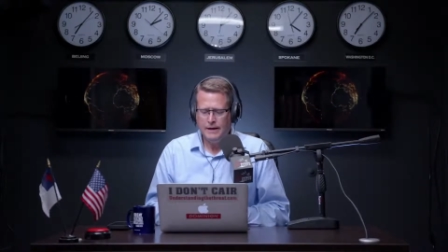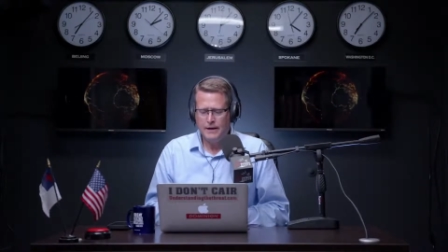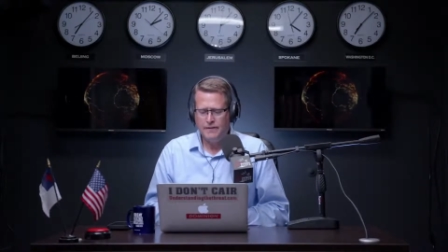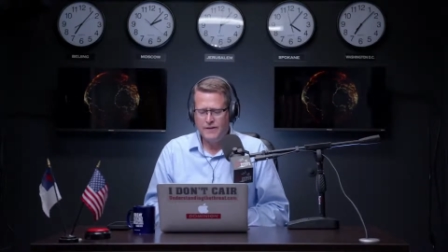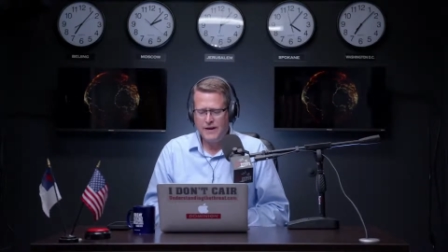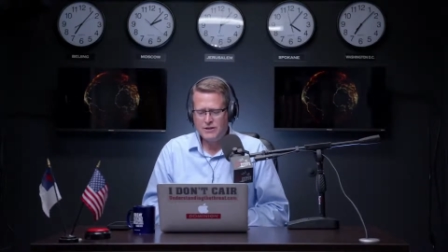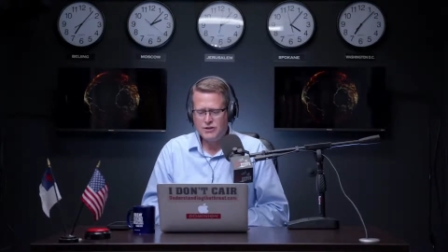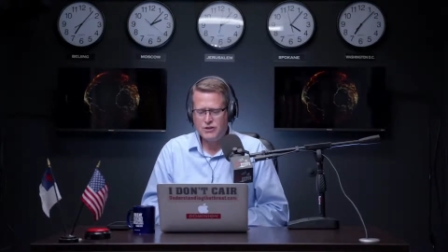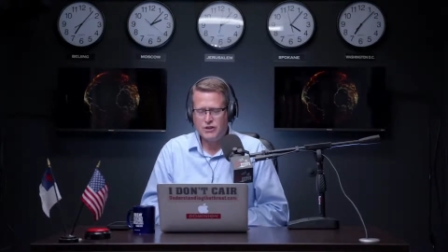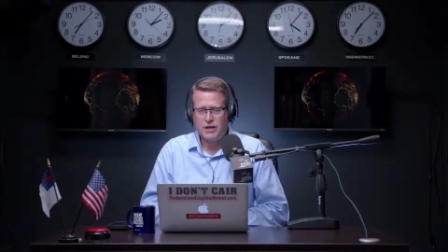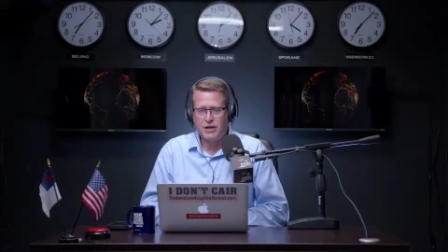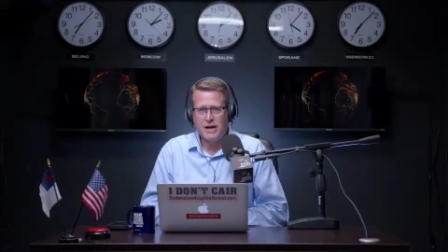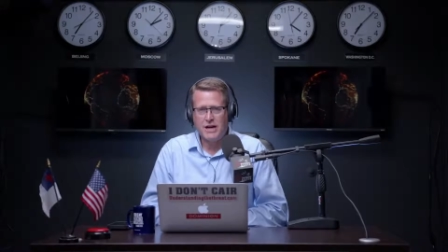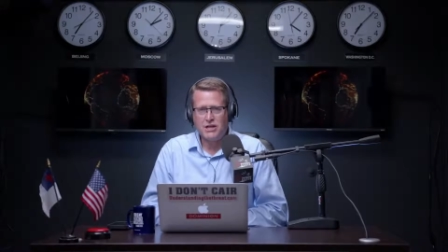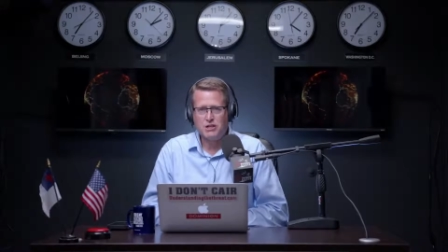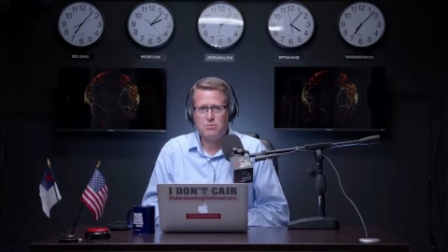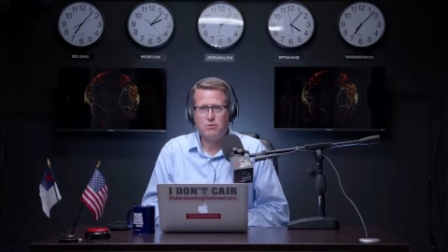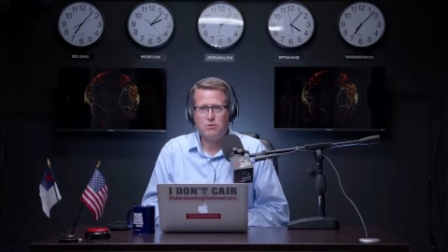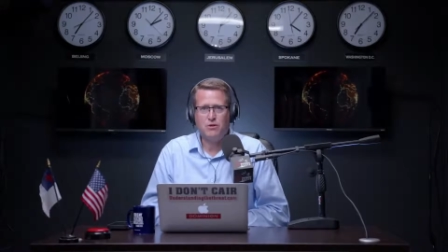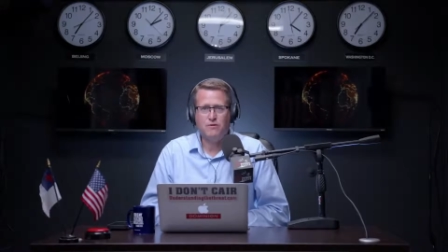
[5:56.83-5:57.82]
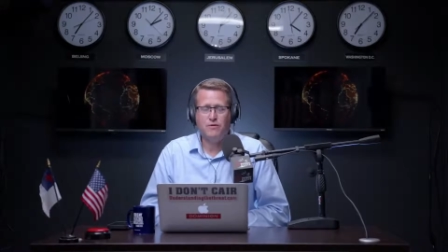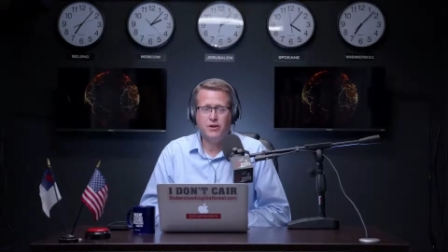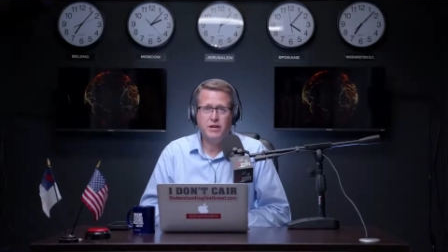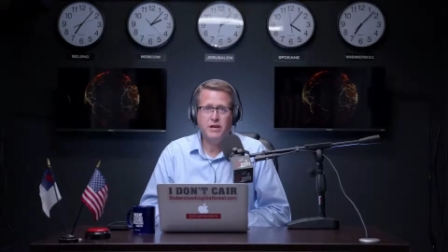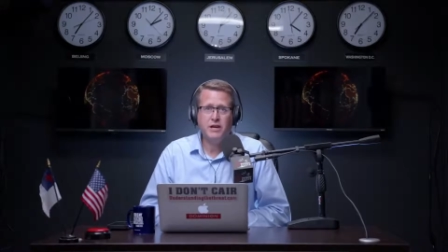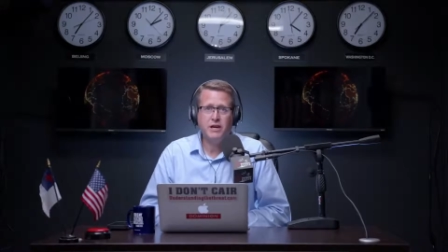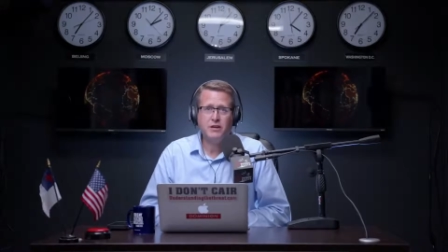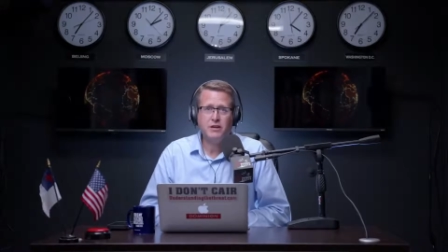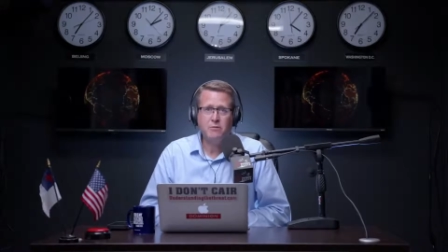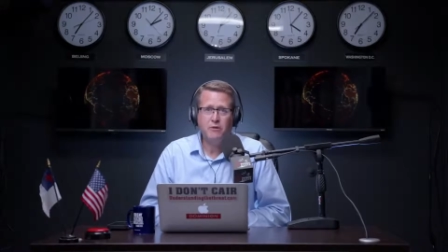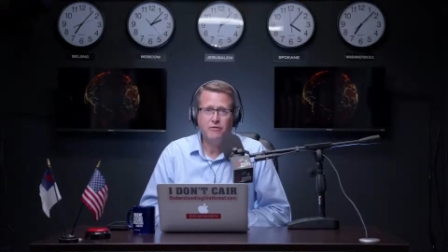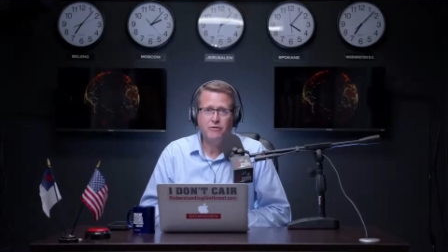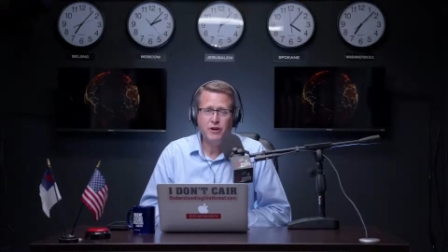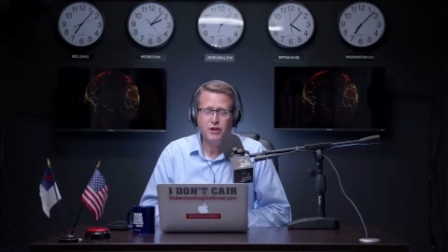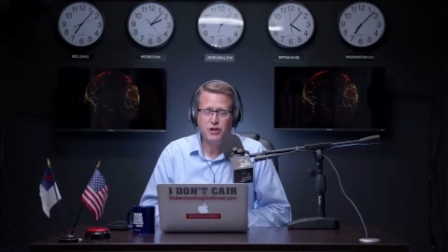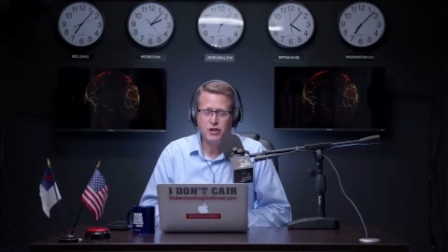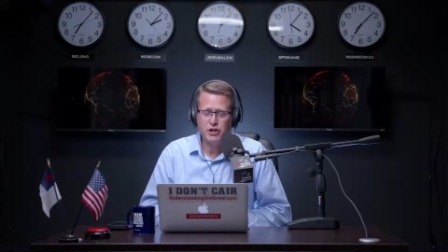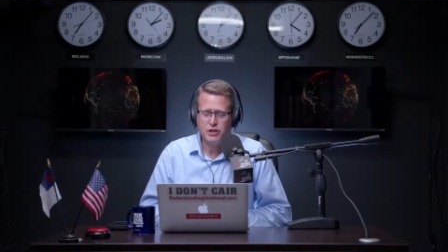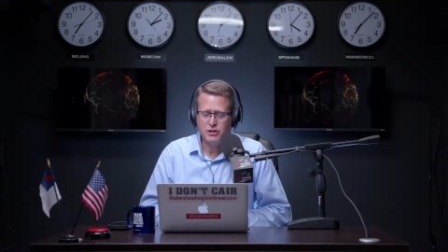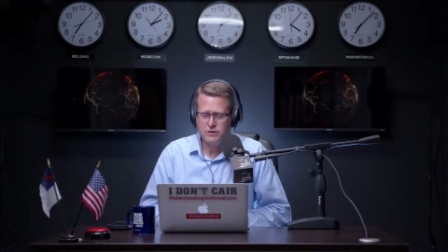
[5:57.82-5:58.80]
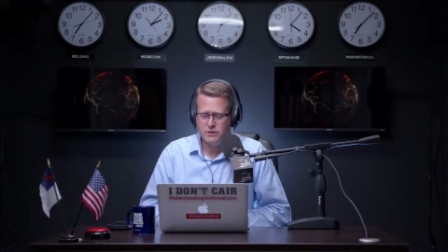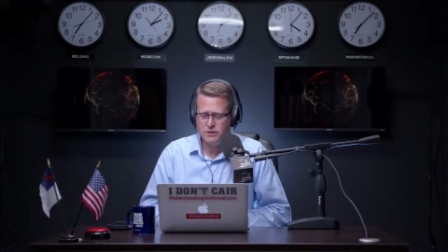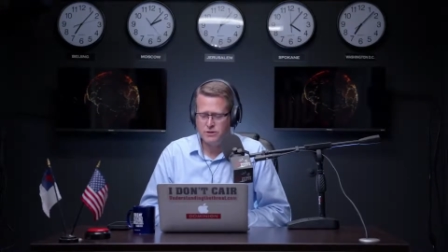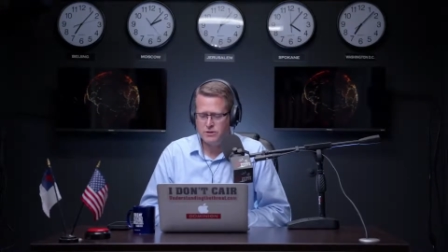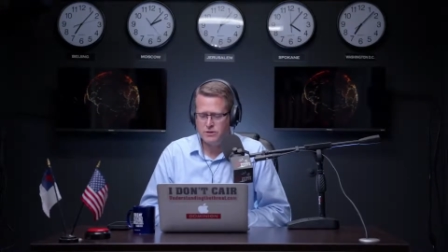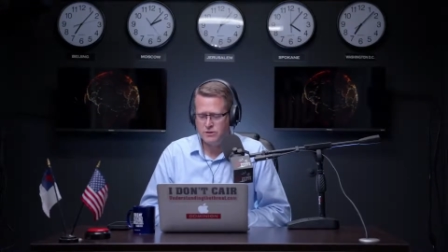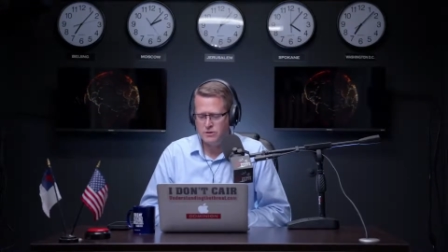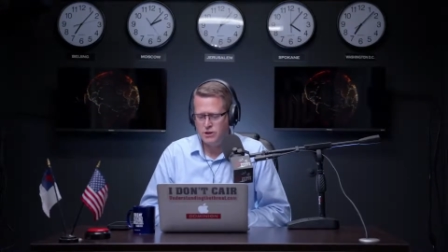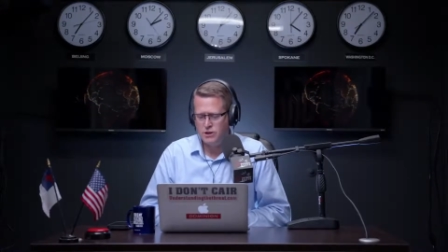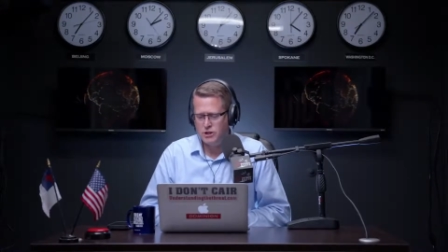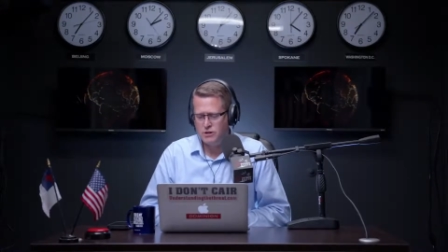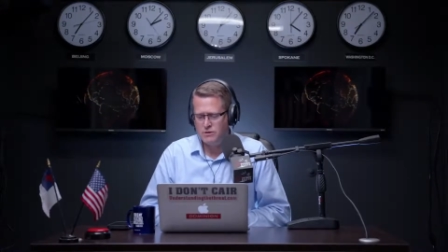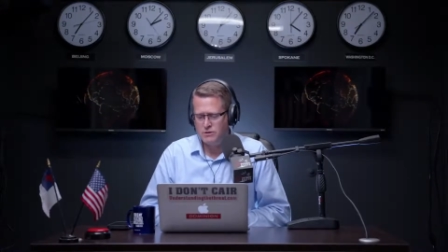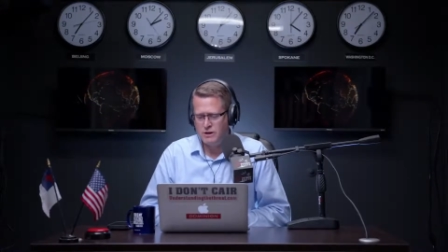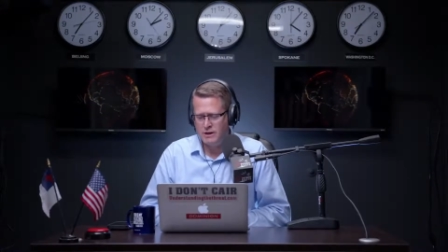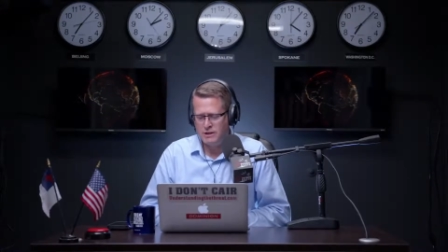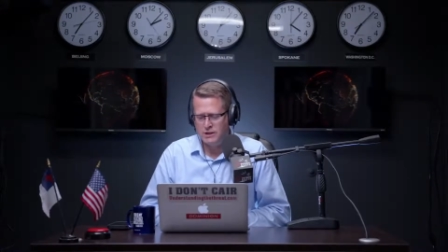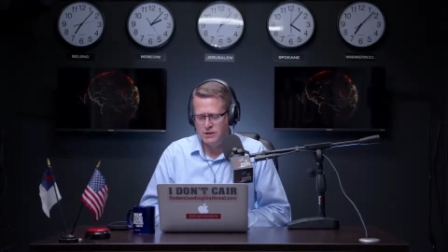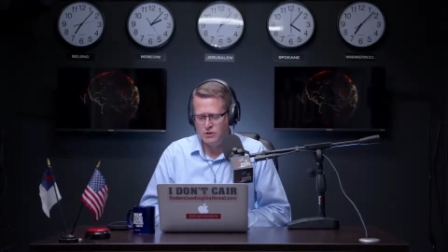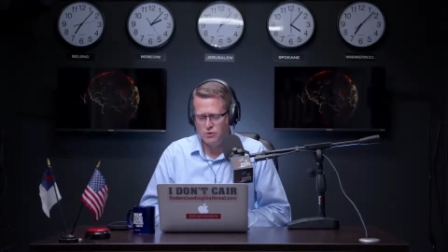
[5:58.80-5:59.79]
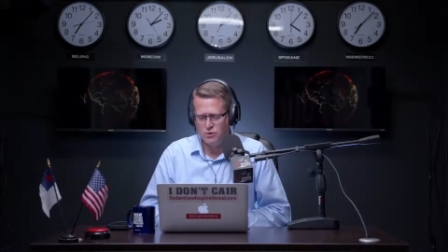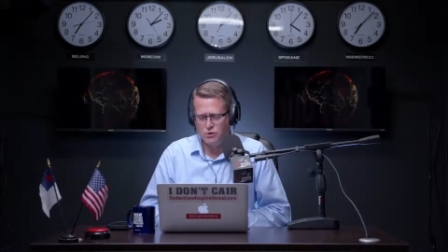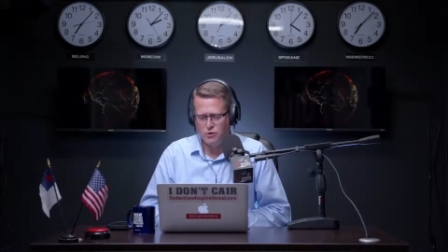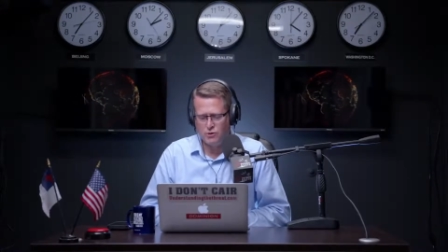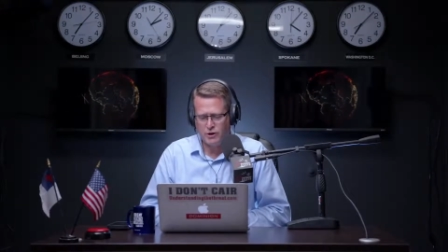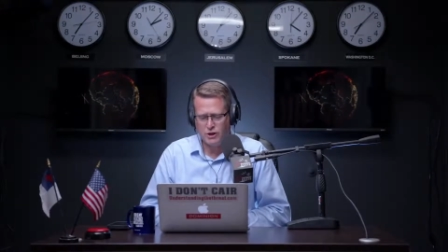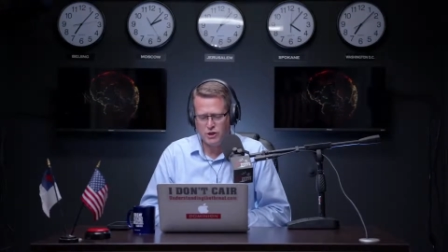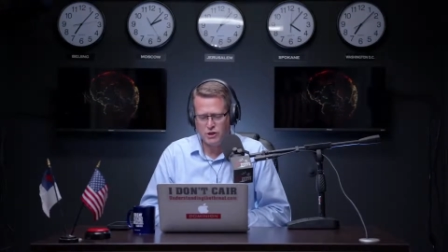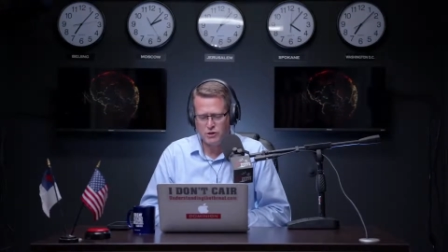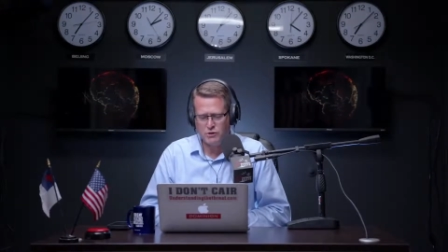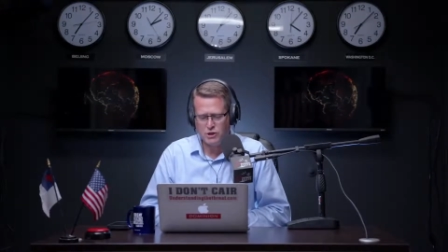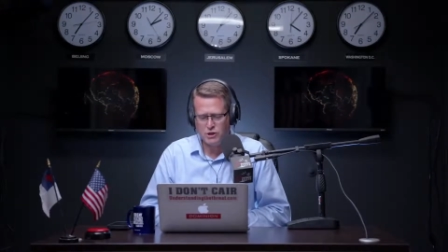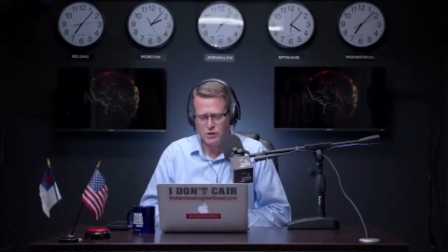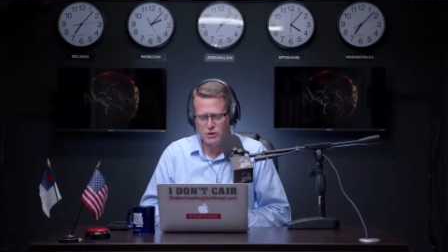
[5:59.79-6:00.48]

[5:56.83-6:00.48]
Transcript: And that's the gospel of the kingdom, Ephesians 2:19 through 22.